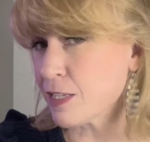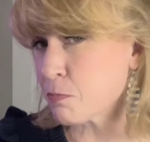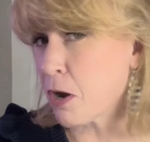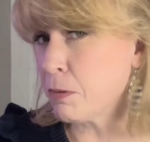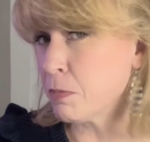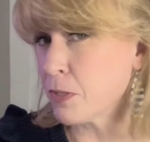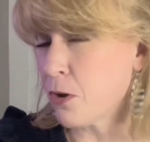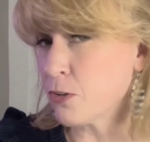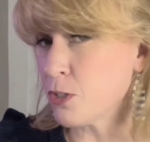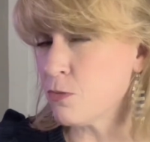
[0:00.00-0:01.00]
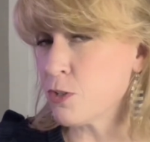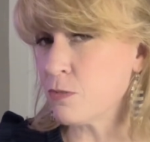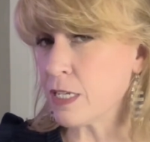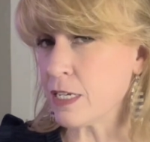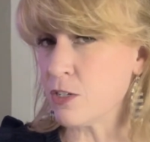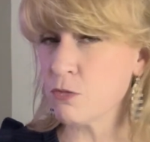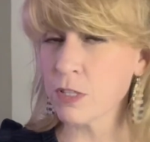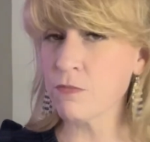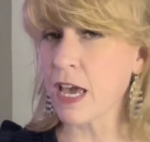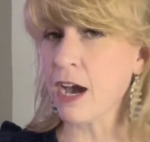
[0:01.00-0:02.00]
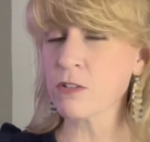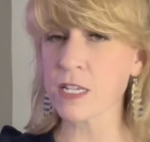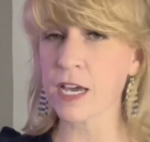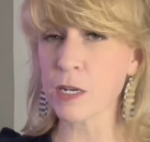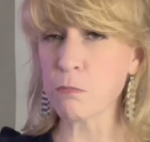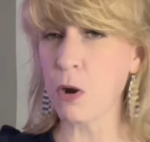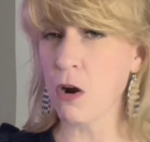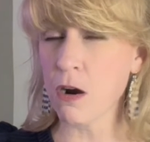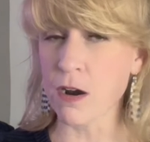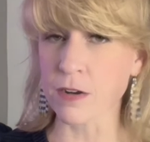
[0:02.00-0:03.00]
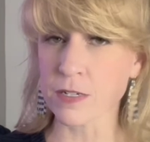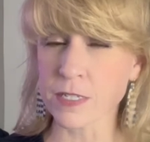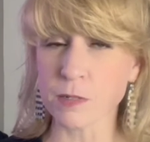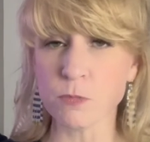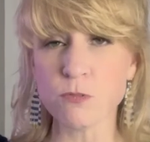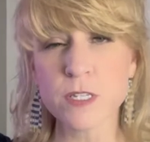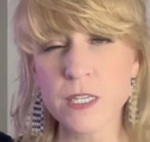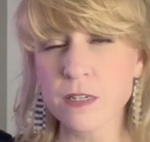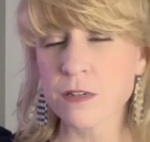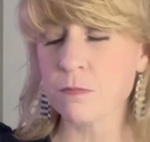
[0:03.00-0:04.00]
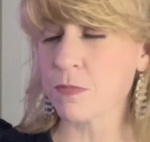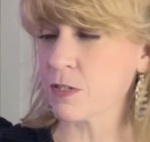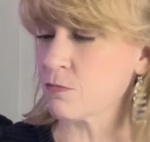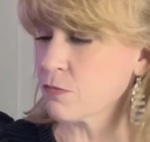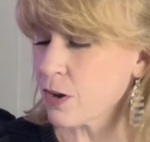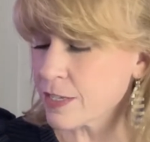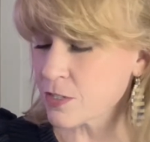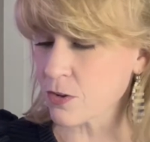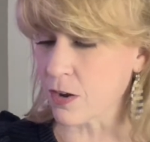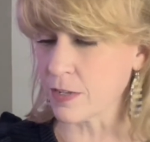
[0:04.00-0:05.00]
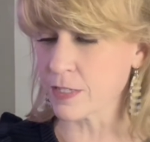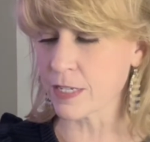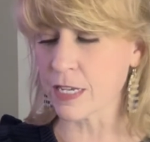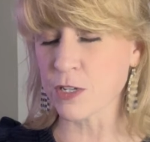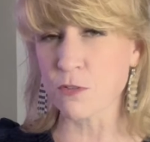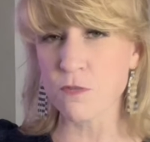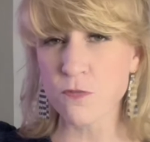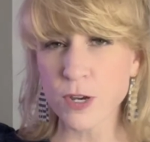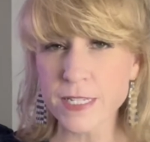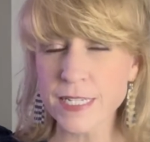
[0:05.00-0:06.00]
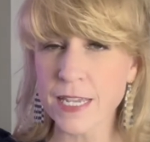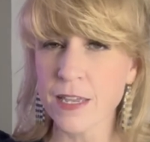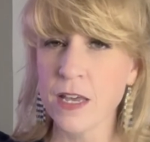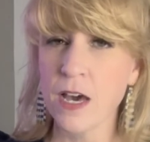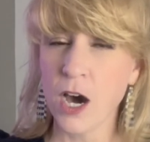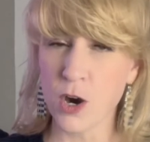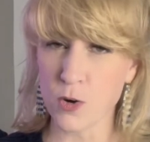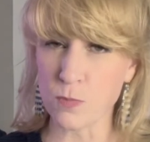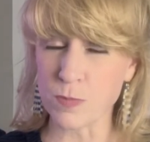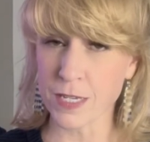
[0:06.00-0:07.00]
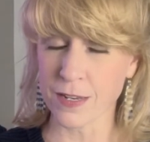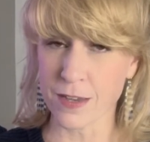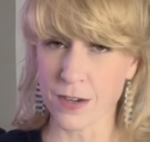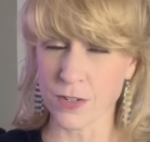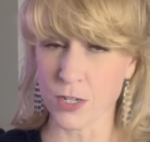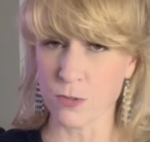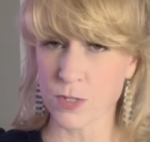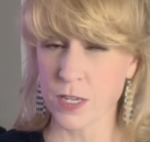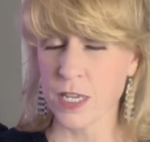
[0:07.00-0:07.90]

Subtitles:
probably all you do need. You live outside in parks and museums and restaurants and at your friends' homes and condos.